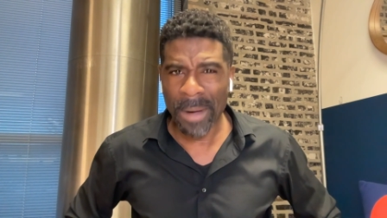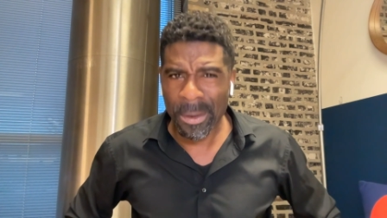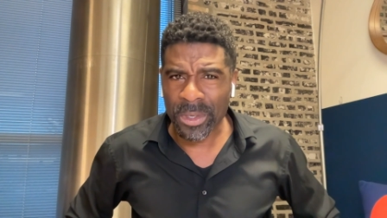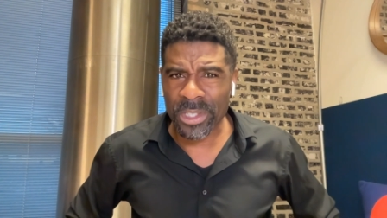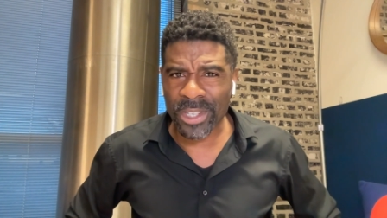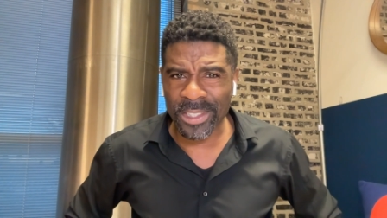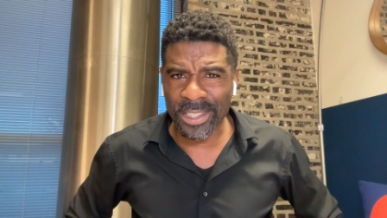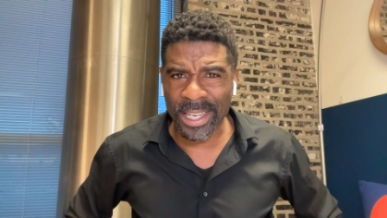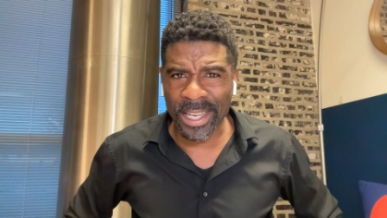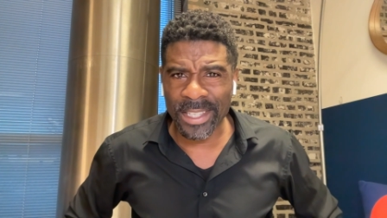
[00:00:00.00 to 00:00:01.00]
You might want to
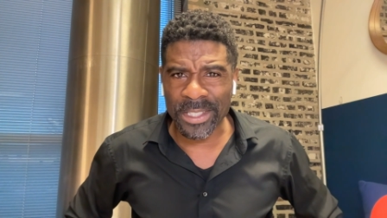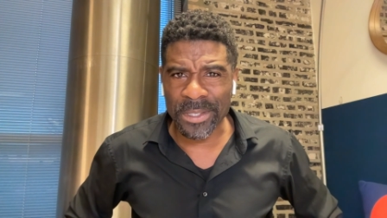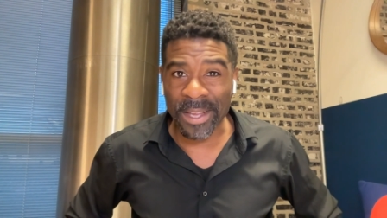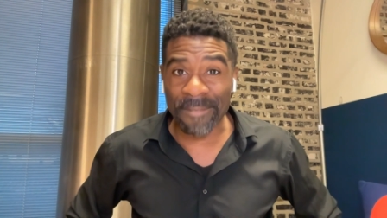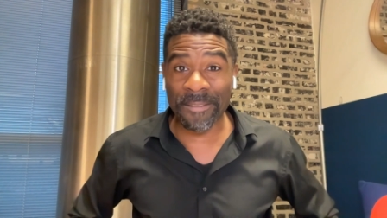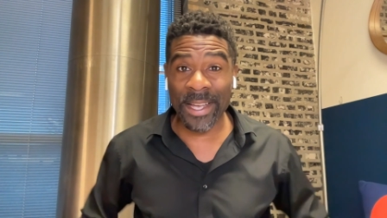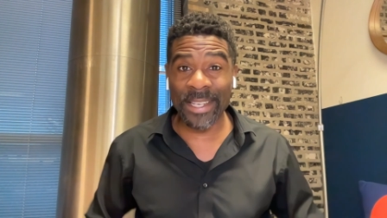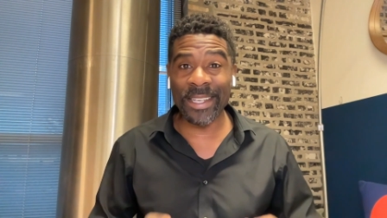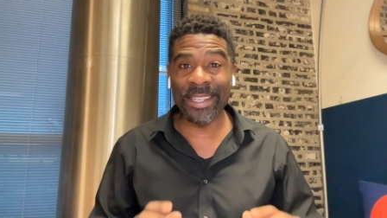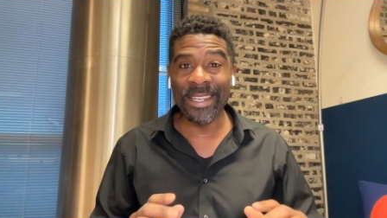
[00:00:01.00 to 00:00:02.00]
start looking into that,
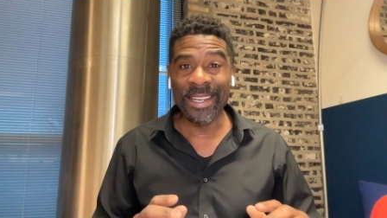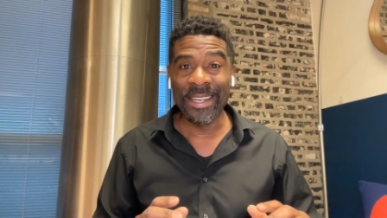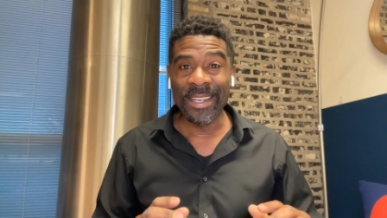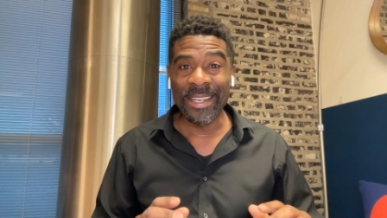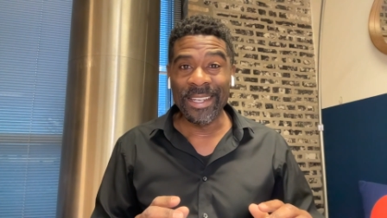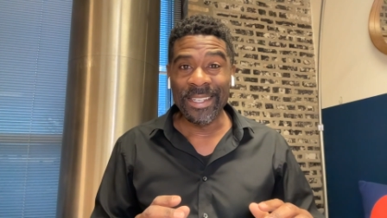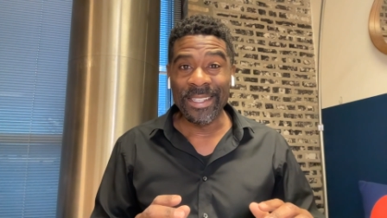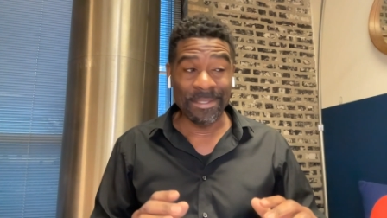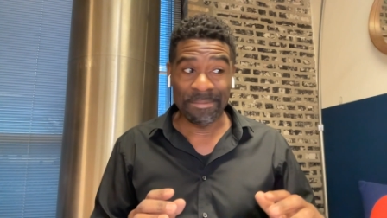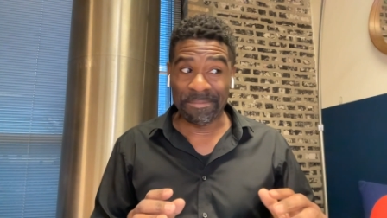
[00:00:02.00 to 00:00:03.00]
finding
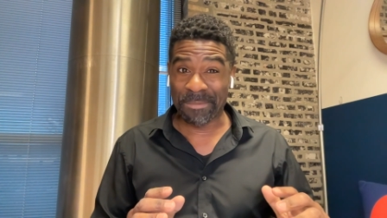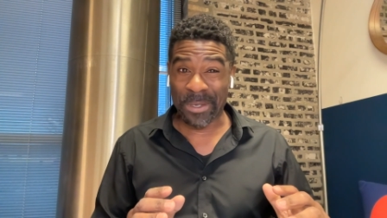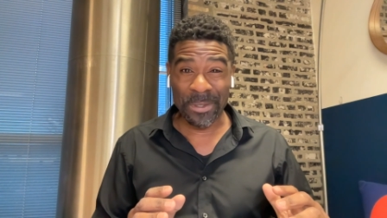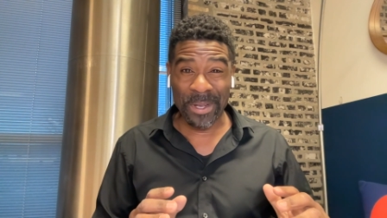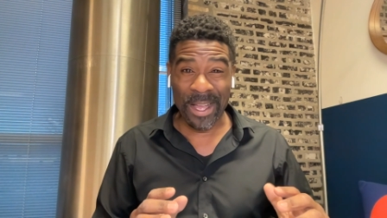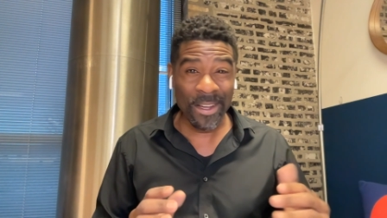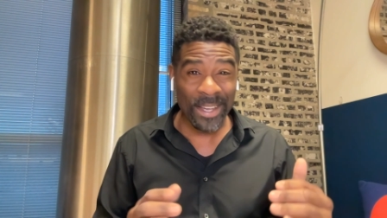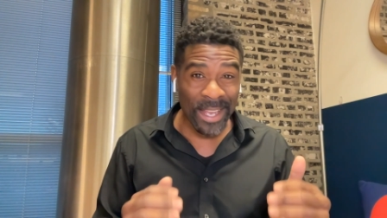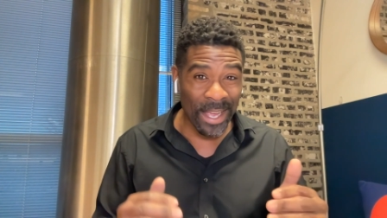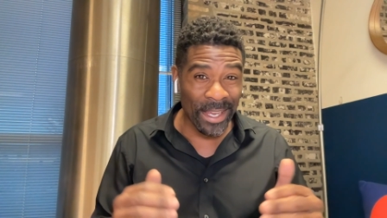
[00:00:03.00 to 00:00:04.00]
well,
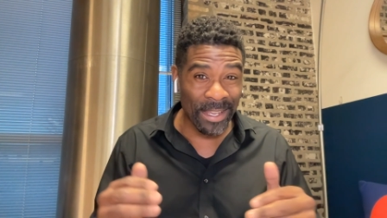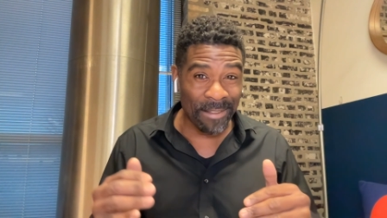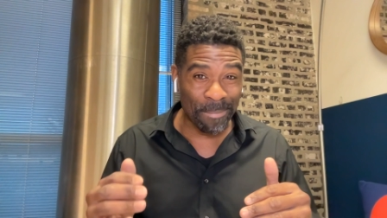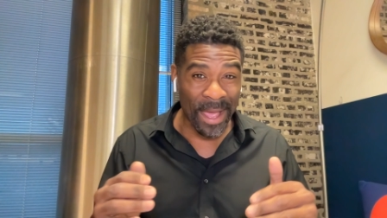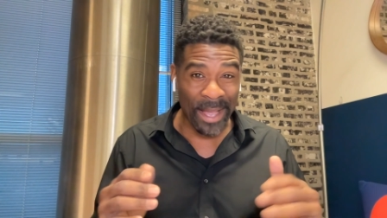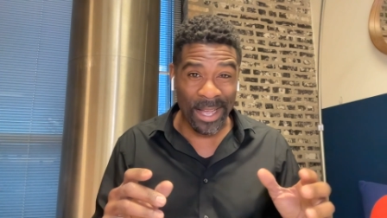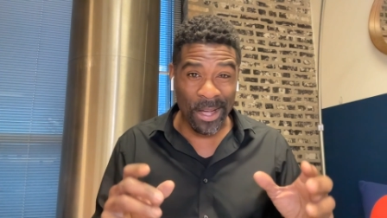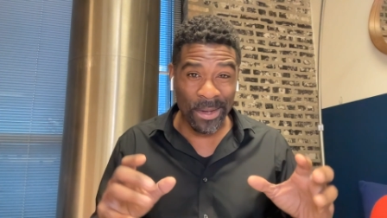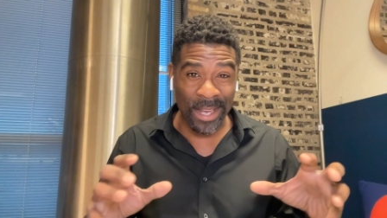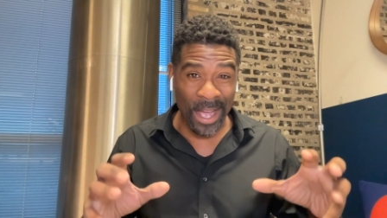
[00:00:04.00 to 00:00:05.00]
how can I give
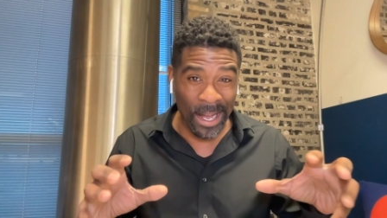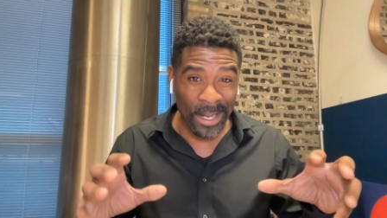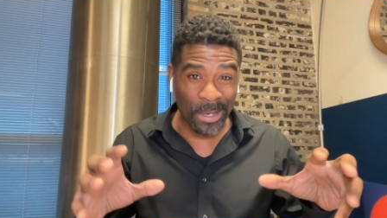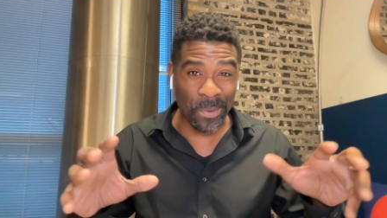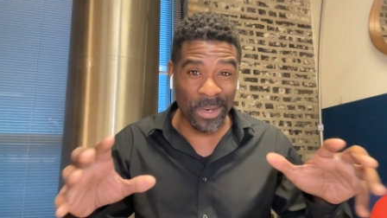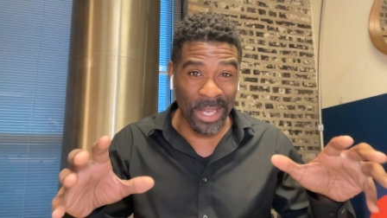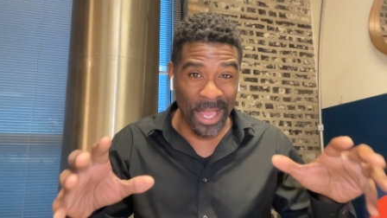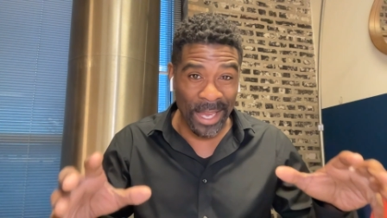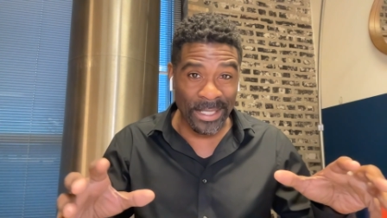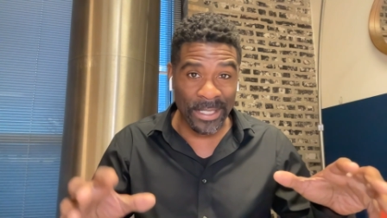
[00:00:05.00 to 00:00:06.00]
back? How can I
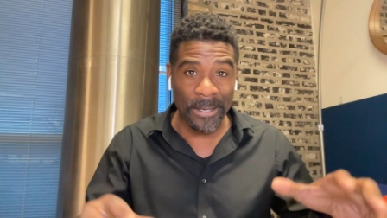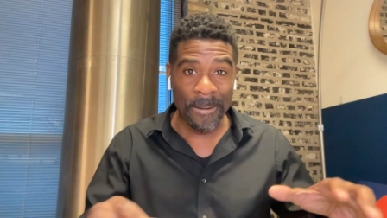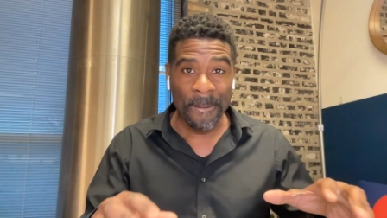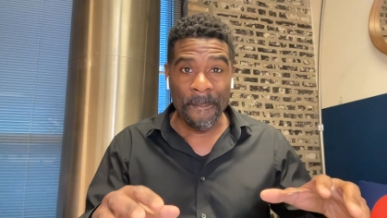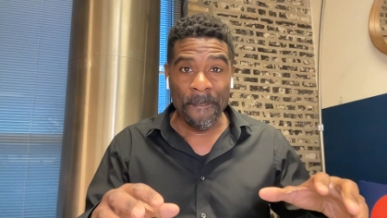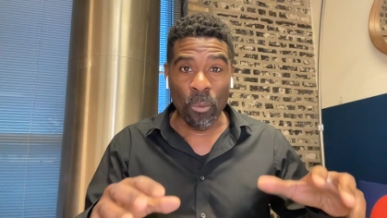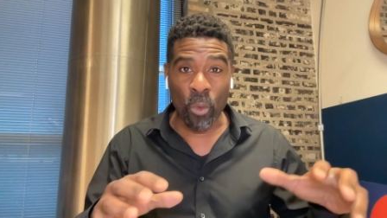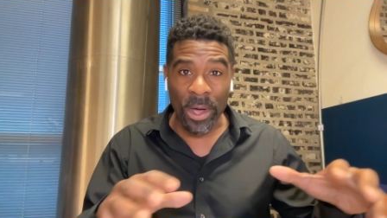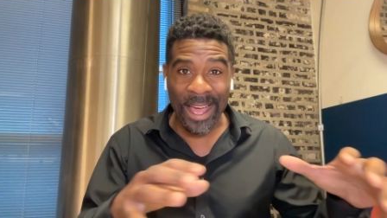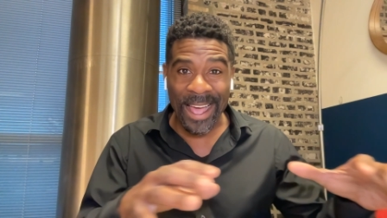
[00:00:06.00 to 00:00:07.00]
create
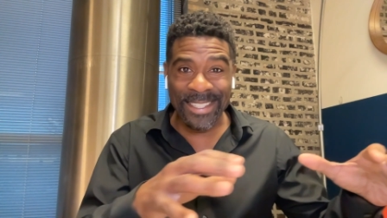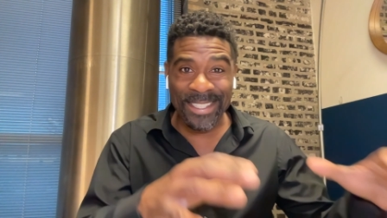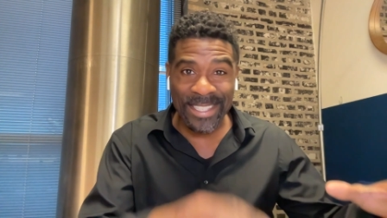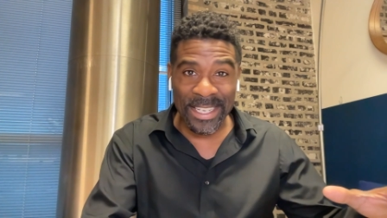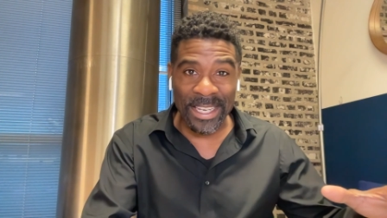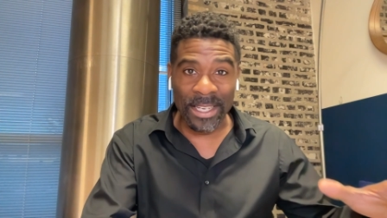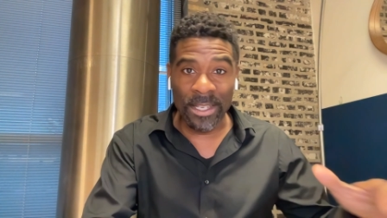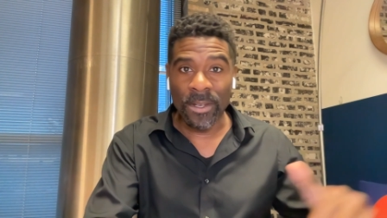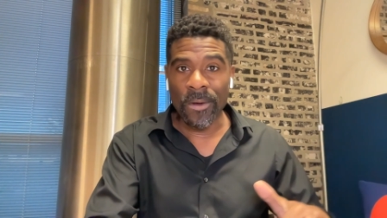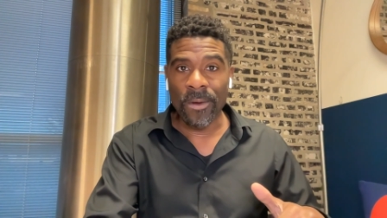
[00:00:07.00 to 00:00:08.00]
what I
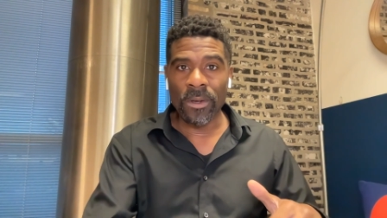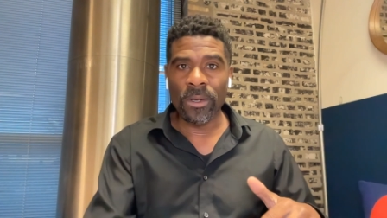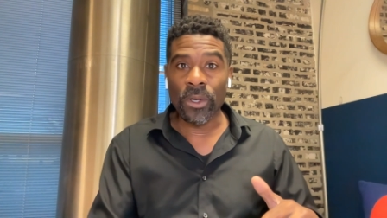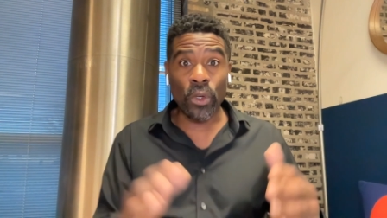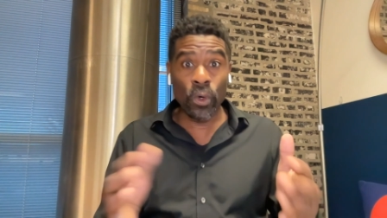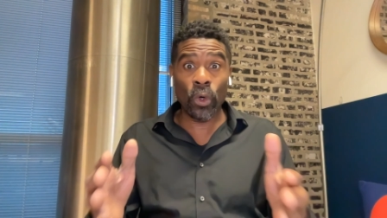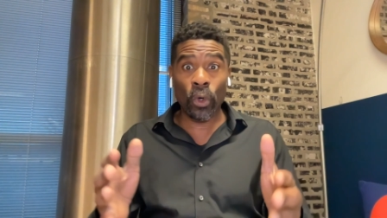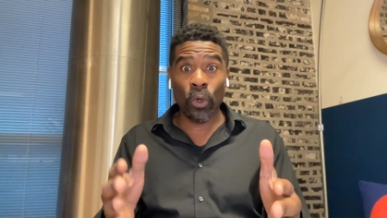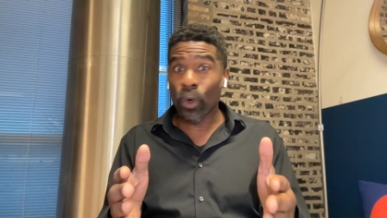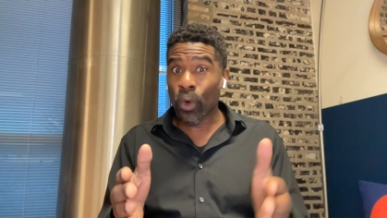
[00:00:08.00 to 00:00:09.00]
see?
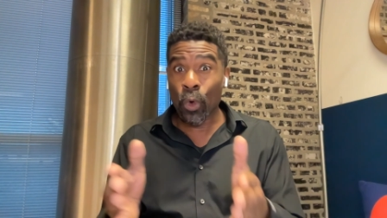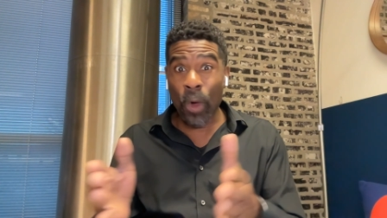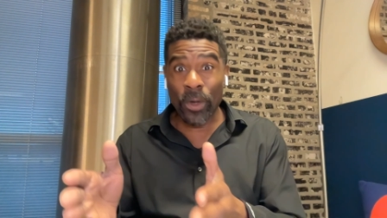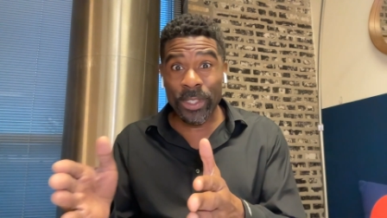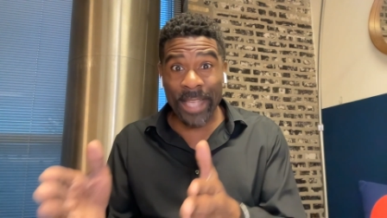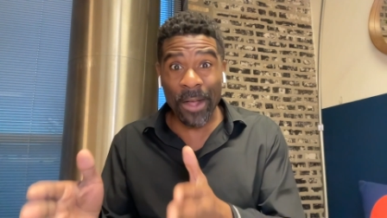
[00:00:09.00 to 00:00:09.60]
Google who is